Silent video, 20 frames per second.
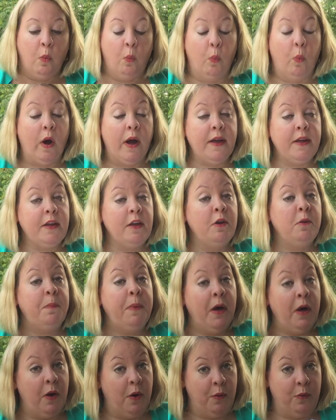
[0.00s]
What you
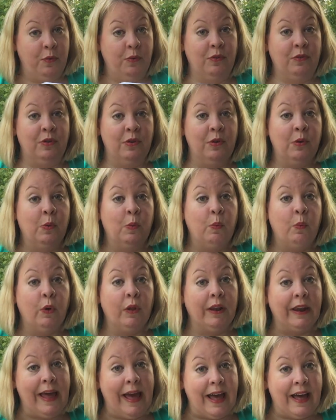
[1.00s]
post
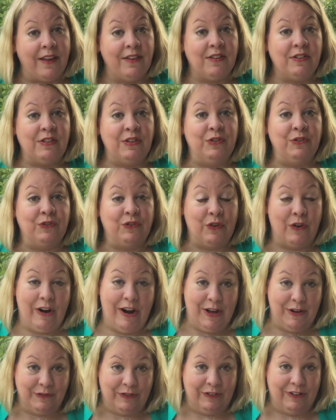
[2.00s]
will last
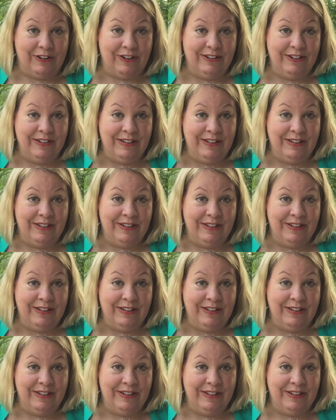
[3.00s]
forever.